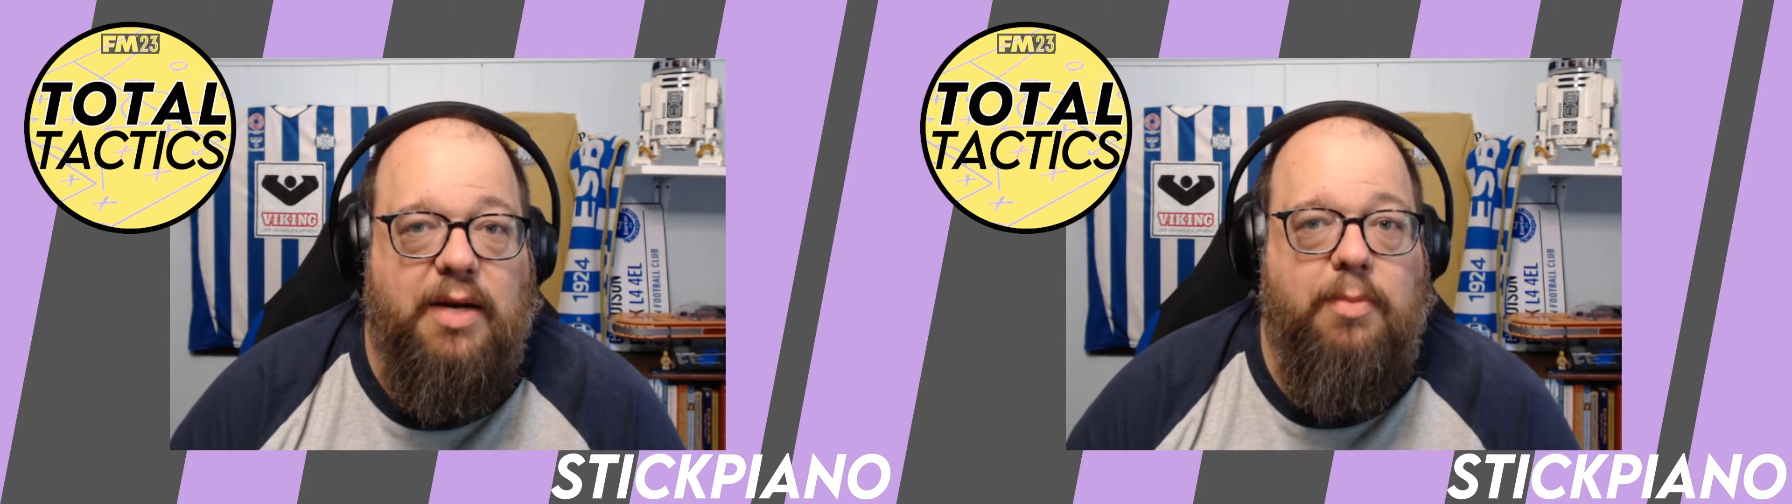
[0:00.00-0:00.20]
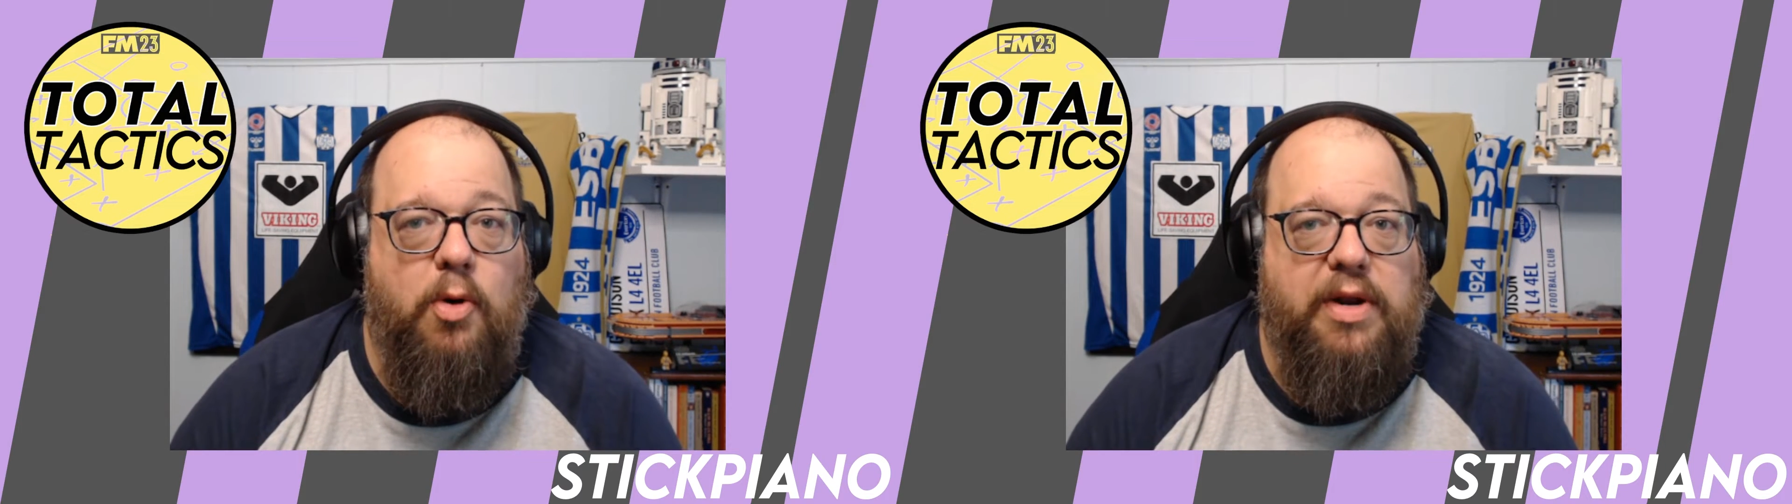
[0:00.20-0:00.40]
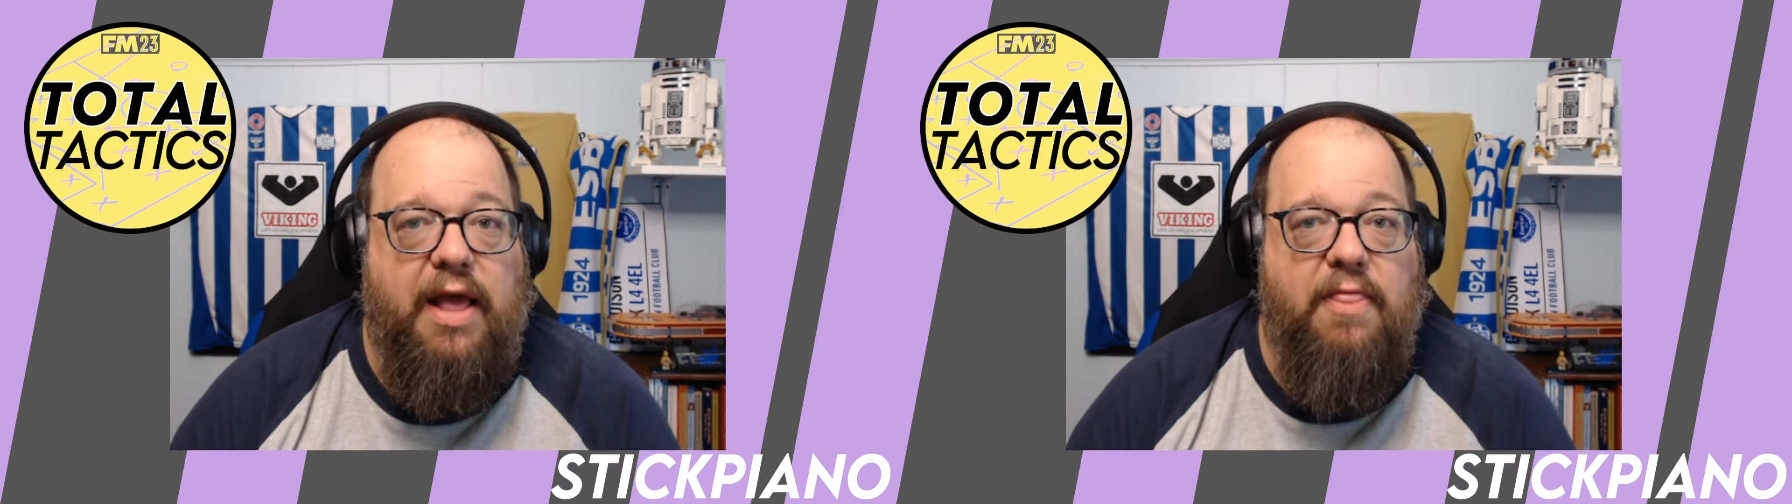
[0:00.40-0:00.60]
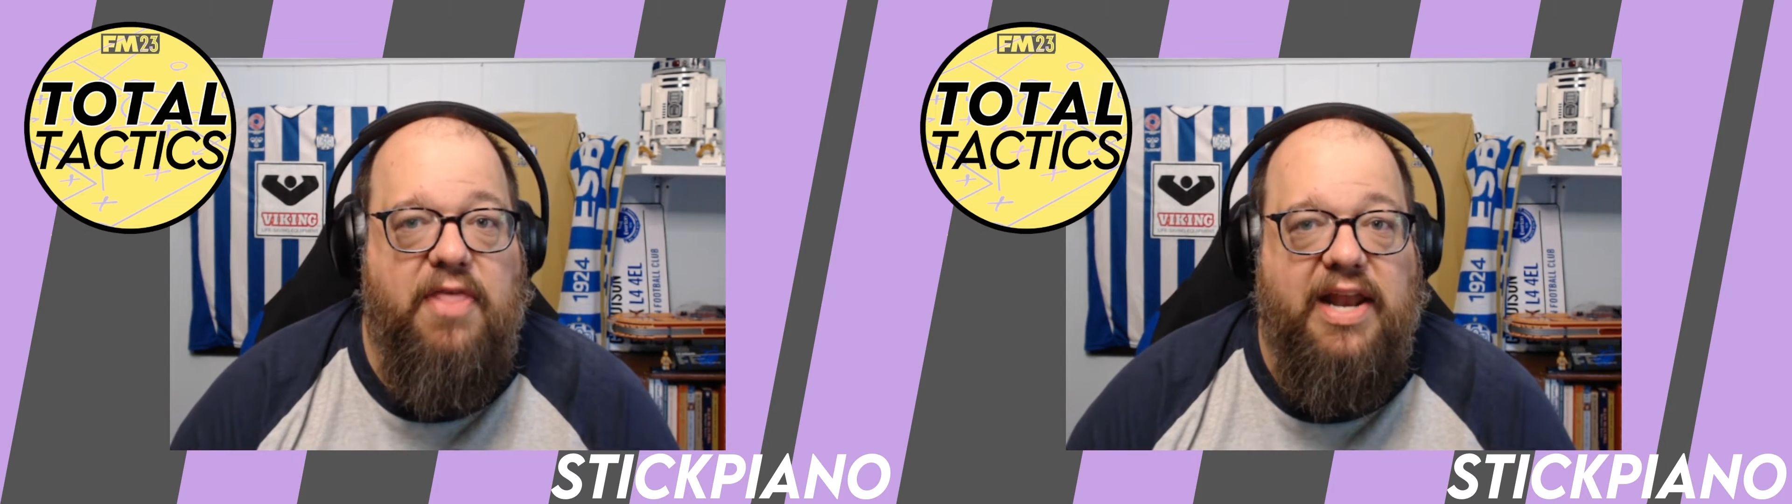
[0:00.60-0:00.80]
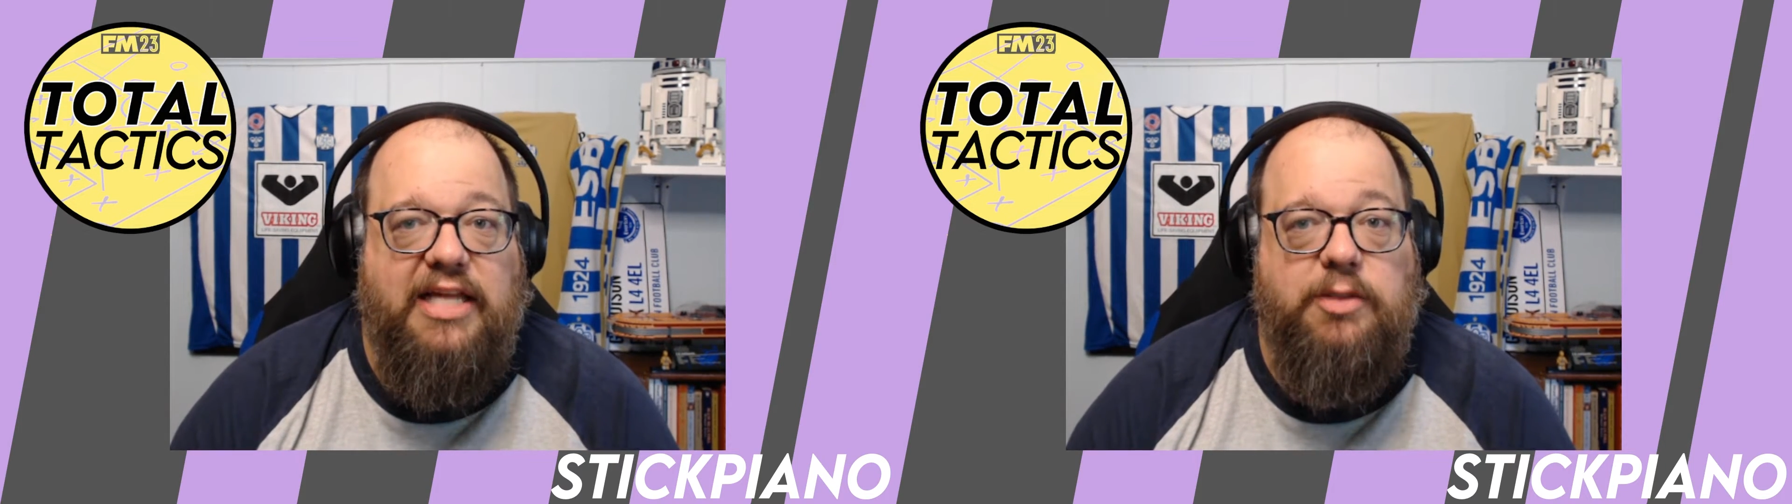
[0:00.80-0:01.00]
opponent
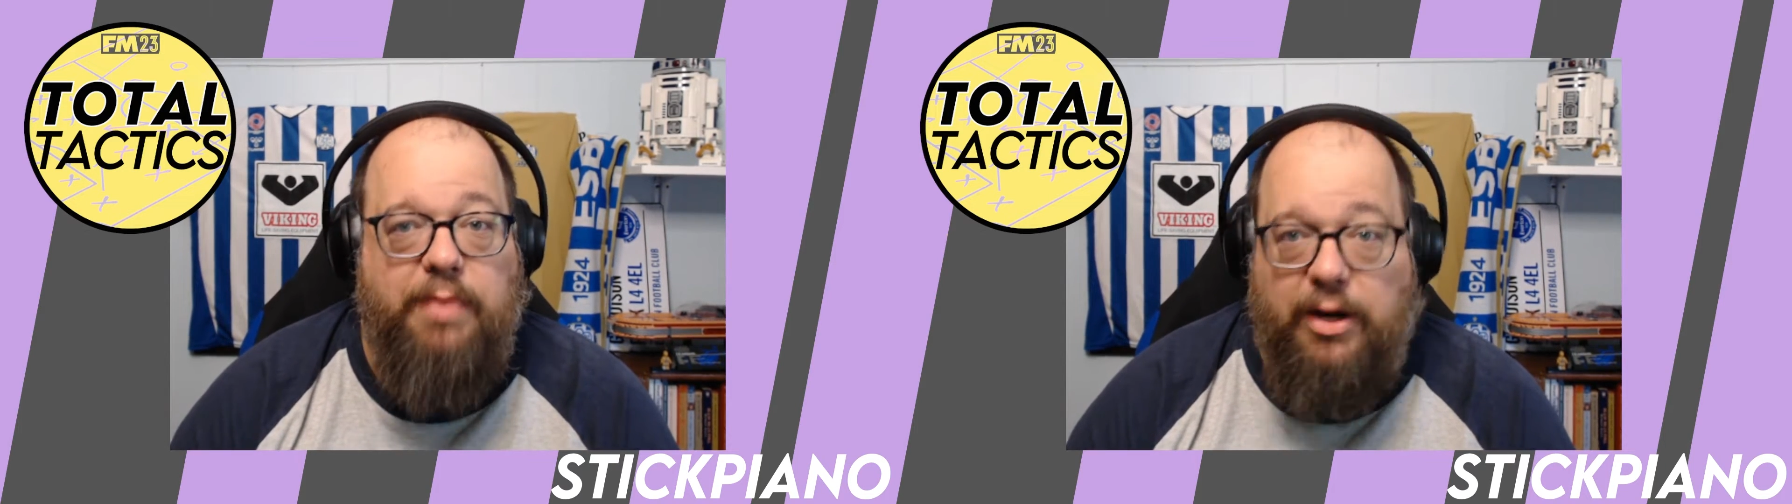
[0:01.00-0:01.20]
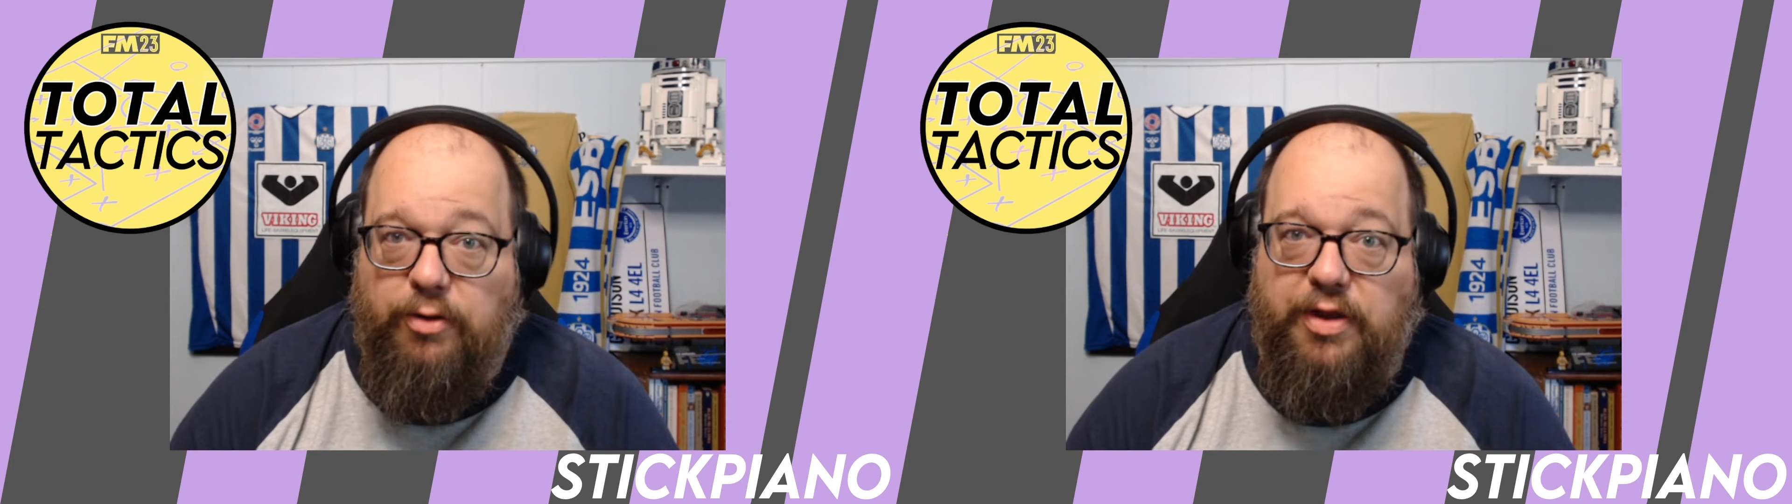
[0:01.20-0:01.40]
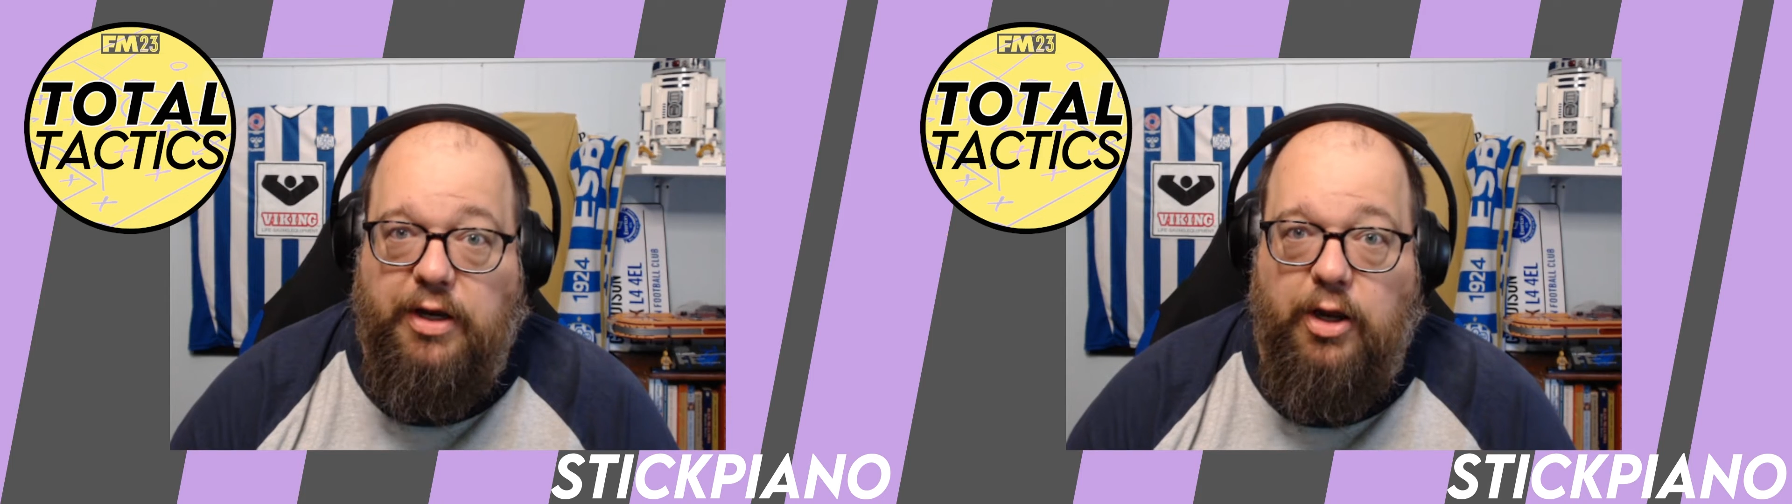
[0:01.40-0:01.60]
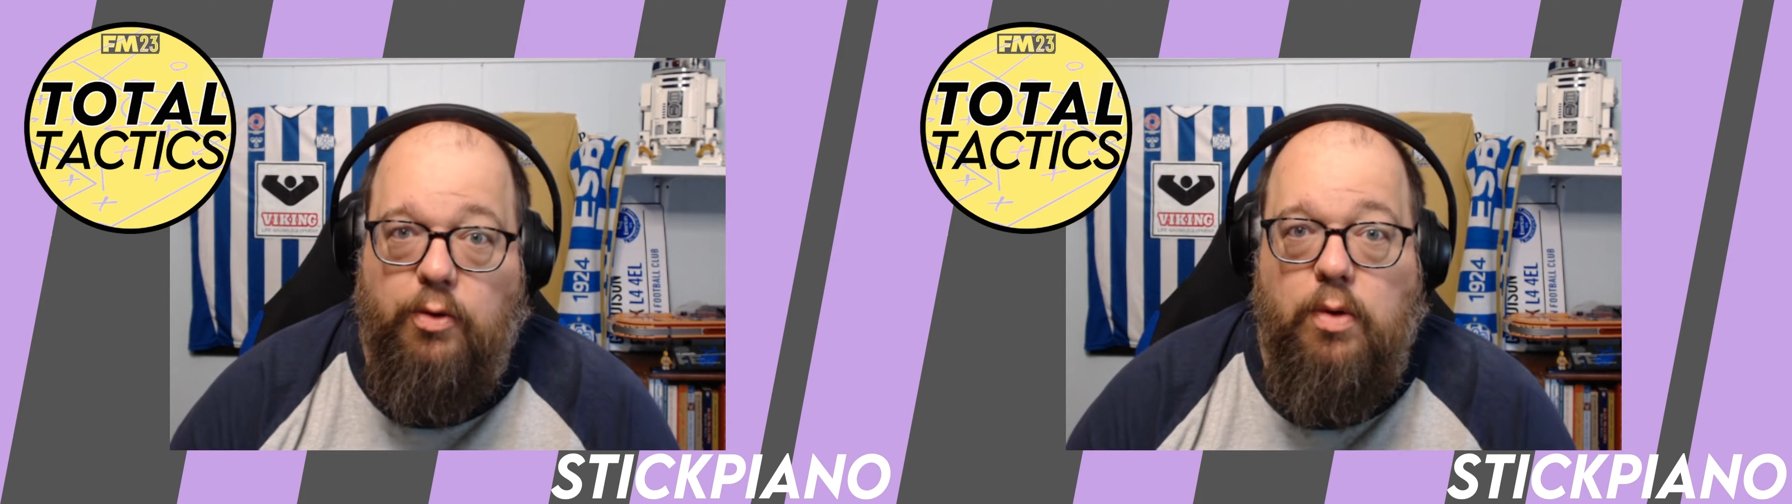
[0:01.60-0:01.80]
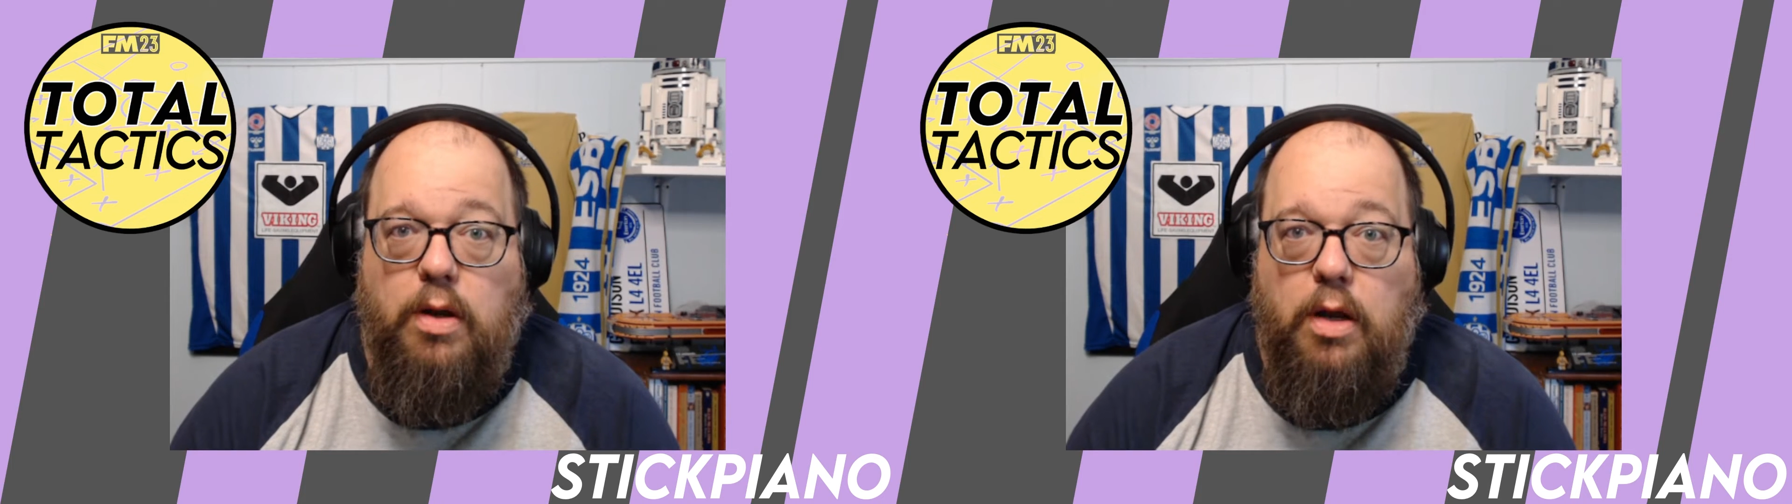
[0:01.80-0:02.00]
that is better than you,